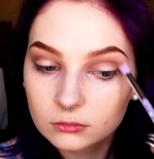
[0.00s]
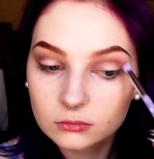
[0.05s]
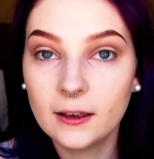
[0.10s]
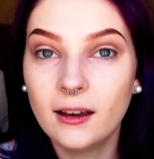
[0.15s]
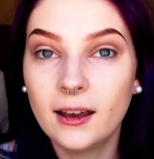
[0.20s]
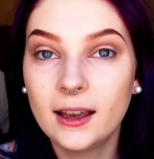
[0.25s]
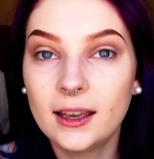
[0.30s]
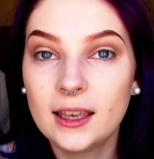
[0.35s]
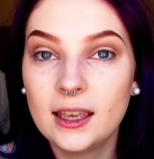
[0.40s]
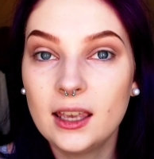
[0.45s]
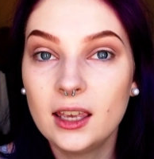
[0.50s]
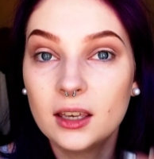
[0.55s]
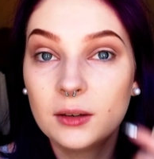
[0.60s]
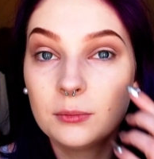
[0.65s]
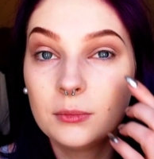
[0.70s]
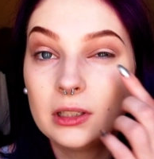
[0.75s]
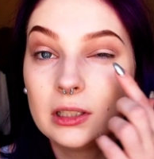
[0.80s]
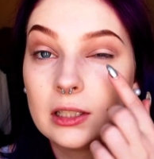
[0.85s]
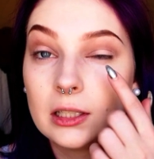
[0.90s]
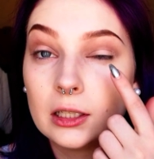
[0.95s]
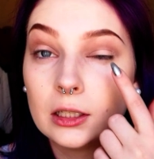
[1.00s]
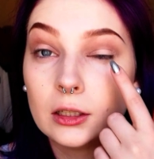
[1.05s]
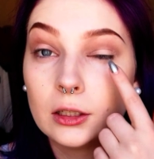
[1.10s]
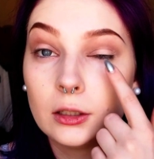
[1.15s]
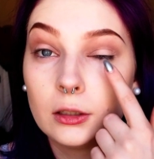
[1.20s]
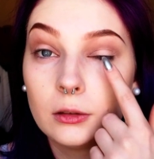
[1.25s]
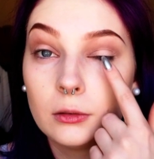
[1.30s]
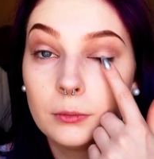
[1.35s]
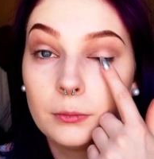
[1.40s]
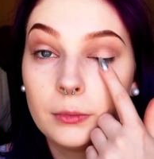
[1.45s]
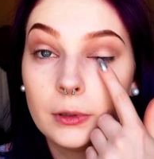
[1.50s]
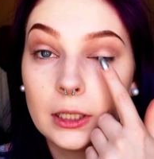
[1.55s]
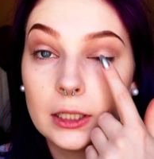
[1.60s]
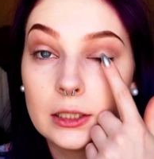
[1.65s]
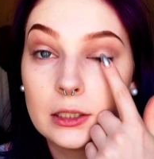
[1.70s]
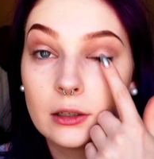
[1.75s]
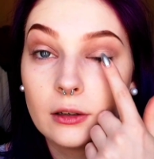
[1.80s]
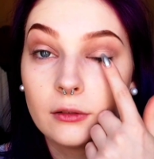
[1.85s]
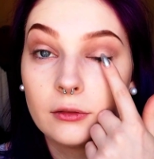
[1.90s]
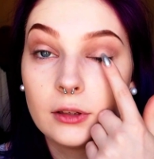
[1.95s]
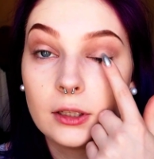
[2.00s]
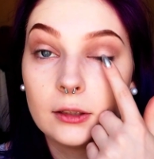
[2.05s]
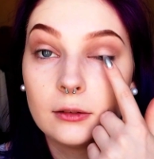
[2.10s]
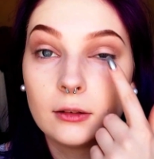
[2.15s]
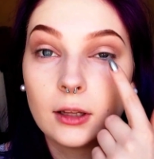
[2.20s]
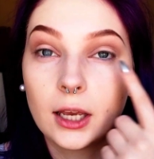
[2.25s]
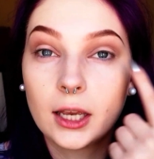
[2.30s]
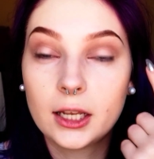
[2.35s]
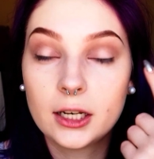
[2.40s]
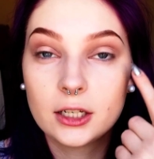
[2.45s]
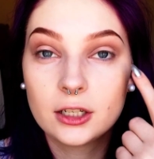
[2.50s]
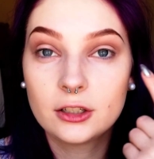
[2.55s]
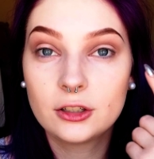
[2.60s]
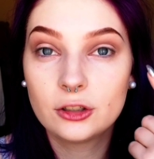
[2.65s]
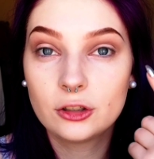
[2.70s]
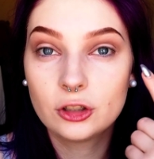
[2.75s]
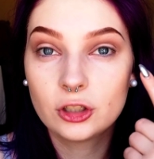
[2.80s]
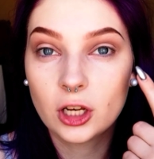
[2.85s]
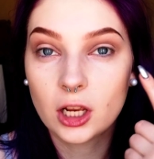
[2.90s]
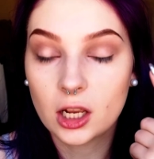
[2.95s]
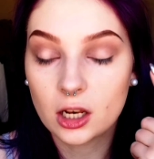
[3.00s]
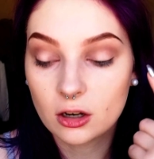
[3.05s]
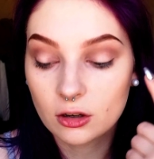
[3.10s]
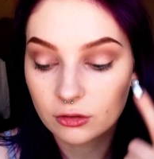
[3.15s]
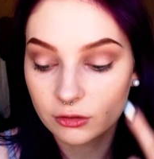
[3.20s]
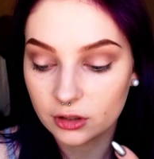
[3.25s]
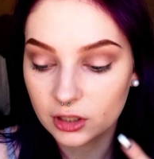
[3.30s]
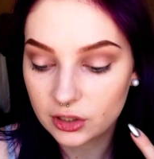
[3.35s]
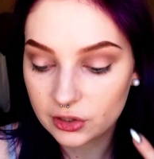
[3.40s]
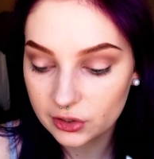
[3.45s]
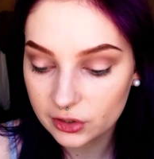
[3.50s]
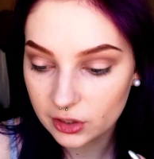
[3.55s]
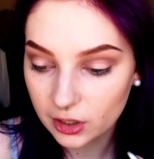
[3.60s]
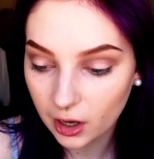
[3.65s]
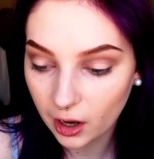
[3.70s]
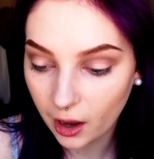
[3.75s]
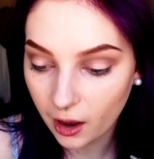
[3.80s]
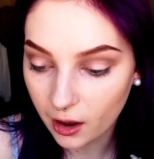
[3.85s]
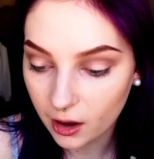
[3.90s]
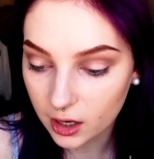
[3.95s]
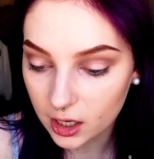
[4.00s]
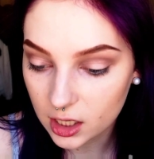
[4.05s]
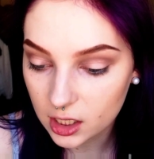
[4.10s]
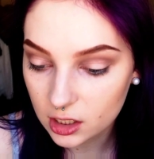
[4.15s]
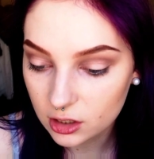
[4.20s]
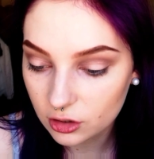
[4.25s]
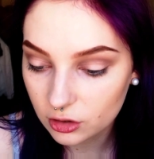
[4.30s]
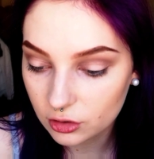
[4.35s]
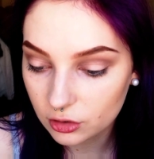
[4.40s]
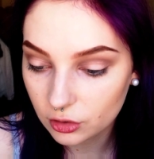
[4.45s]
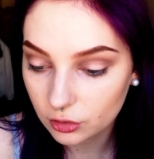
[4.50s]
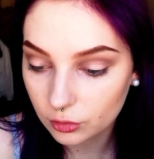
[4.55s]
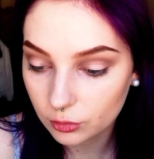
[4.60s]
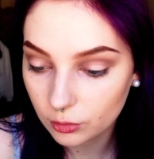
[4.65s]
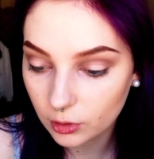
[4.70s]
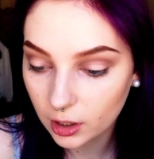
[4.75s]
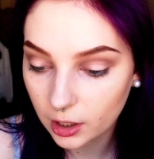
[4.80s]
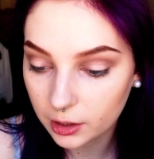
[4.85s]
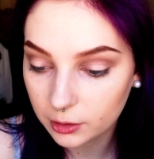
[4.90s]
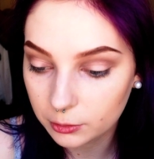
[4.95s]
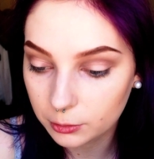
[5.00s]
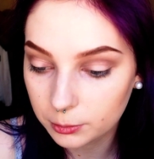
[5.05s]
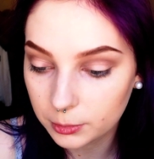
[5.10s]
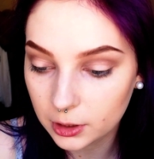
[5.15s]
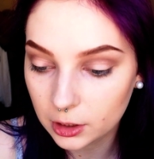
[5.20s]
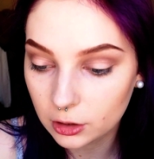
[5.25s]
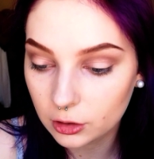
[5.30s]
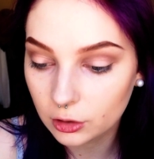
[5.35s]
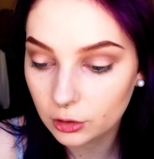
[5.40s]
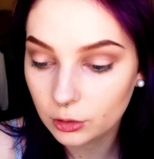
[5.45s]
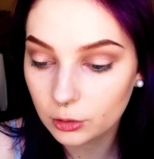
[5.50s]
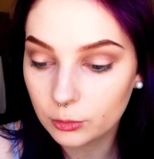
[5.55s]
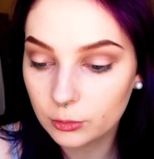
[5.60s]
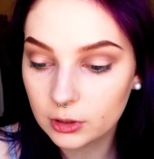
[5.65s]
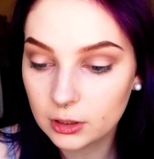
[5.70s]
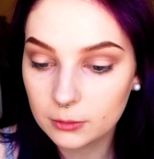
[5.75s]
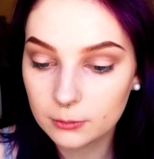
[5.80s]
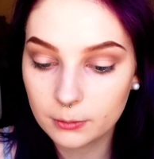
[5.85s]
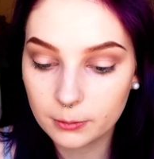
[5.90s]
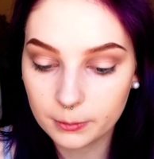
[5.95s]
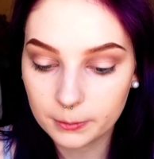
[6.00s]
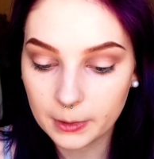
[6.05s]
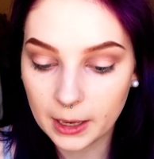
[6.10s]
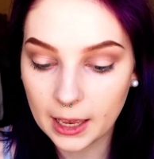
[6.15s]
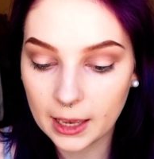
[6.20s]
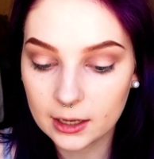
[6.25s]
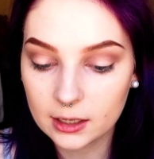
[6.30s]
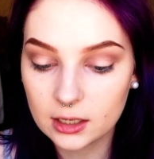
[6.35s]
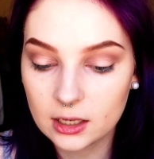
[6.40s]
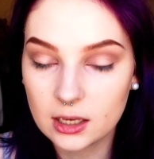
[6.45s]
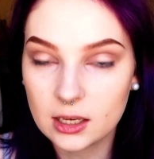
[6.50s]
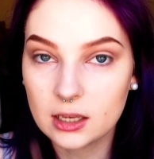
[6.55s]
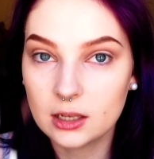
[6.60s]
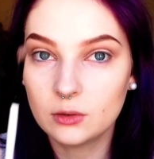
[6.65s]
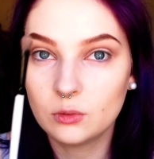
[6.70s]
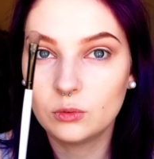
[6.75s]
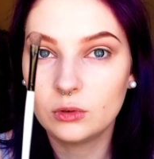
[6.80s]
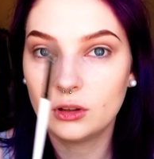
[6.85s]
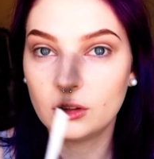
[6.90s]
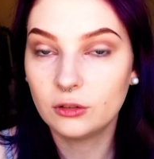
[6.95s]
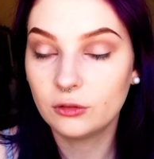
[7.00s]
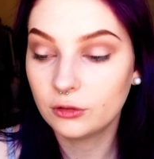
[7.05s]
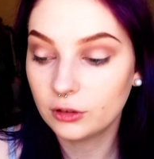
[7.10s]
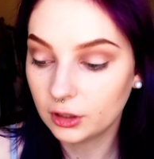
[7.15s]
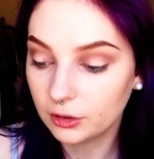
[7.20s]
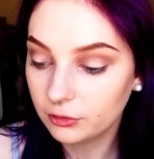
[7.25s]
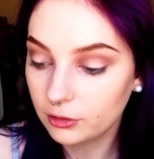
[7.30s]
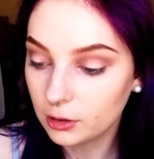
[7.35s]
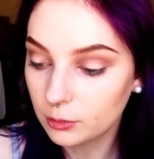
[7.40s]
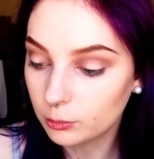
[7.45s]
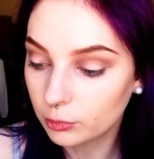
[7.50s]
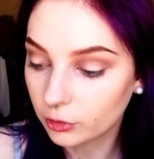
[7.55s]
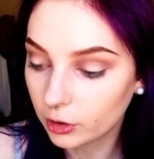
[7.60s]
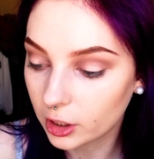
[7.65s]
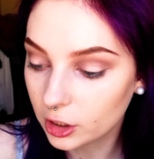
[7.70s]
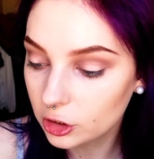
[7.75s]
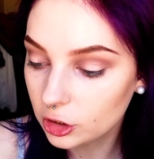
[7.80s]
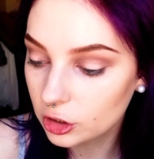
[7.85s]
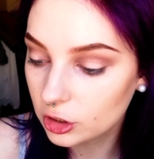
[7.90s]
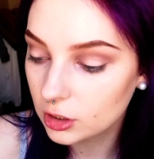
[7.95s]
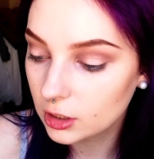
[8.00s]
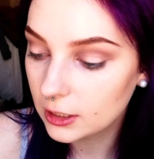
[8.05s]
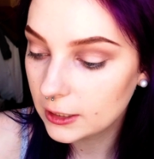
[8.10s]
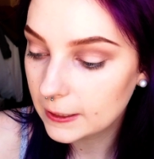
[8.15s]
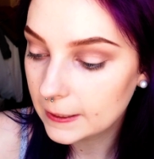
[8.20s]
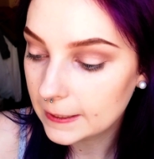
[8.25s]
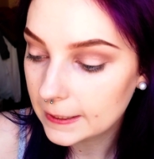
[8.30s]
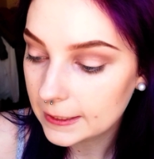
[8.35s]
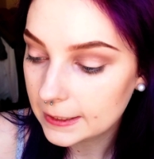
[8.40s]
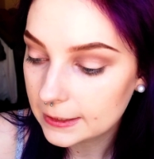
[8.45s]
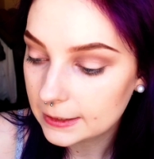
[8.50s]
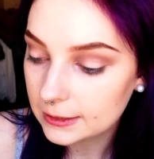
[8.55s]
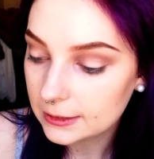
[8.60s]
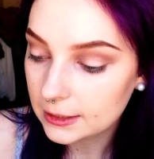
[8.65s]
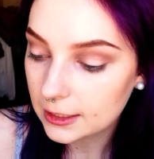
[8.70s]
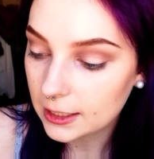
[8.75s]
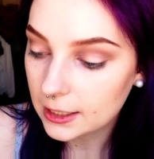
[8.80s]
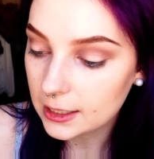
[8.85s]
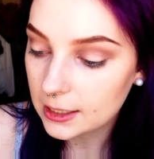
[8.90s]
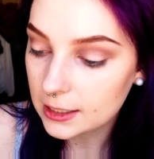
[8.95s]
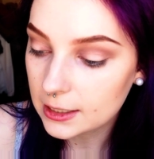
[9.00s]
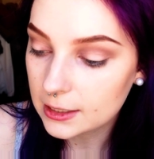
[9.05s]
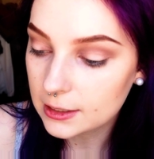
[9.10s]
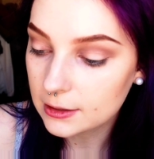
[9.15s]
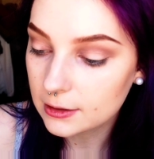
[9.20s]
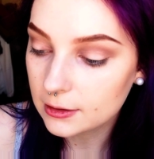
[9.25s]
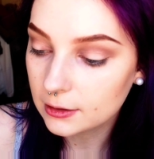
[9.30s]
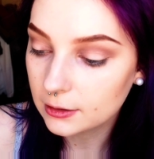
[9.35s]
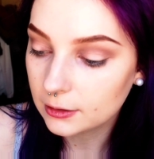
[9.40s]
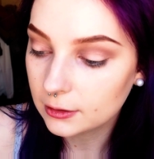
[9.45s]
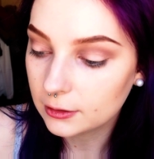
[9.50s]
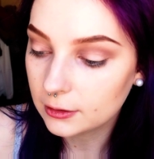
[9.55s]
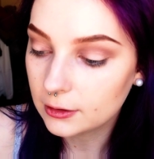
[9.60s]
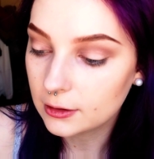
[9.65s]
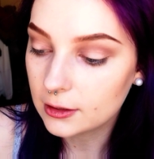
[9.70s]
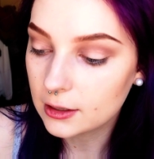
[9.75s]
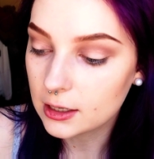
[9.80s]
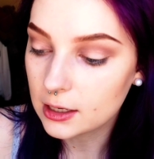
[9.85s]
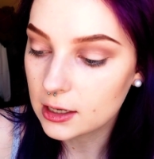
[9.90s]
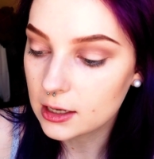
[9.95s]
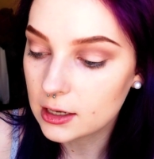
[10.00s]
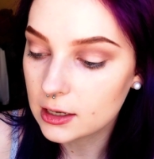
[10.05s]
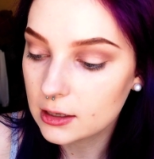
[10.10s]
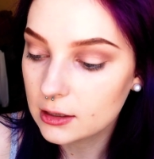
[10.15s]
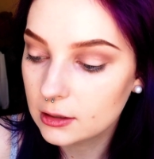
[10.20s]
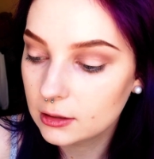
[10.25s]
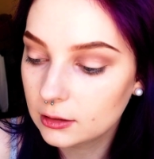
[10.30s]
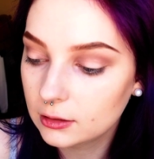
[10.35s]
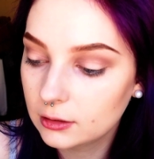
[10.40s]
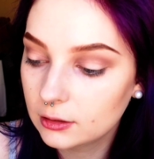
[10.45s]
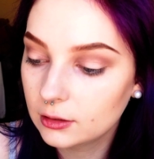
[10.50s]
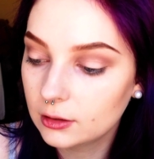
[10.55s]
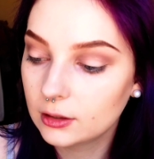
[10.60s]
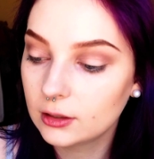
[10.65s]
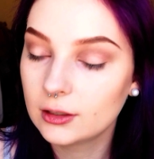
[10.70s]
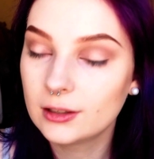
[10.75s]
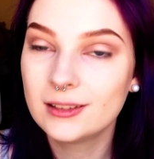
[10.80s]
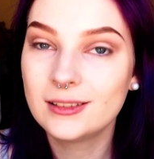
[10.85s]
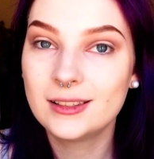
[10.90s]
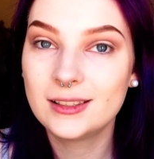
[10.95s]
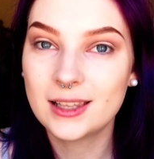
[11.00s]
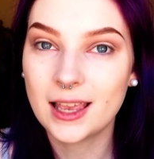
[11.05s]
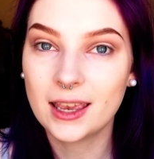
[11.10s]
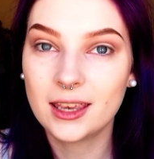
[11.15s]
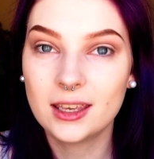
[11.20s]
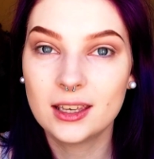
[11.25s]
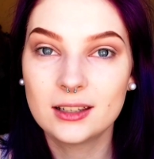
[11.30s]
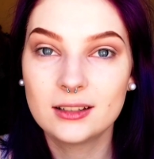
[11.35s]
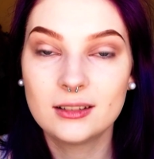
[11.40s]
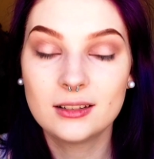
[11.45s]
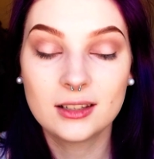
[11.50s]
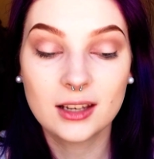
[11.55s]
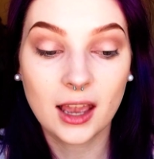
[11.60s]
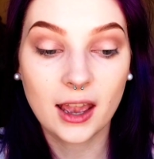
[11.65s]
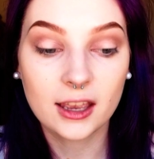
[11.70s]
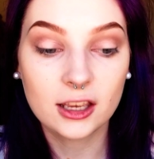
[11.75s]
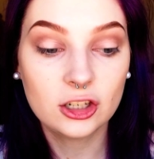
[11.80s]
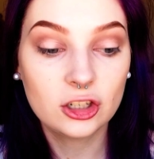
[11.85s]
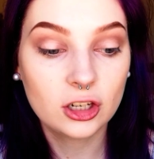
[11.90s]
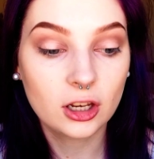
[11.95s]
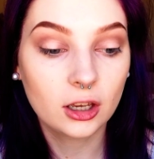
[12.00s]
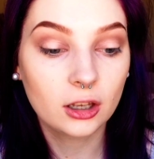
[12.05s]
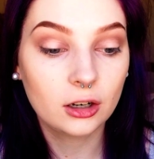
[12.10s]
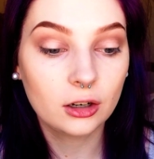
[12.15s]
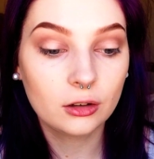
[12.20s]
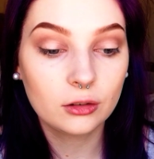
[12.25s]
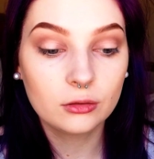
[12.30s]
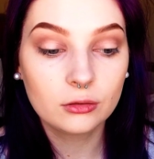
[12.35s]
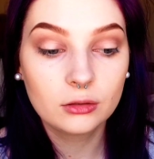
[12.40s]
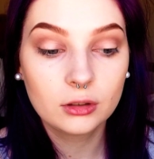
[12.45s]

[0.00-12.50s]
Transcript: I am missing a little bit of the lightest shade on this eye, so I will be going back in with the fluffy brush, taking uh, the second eyeshadow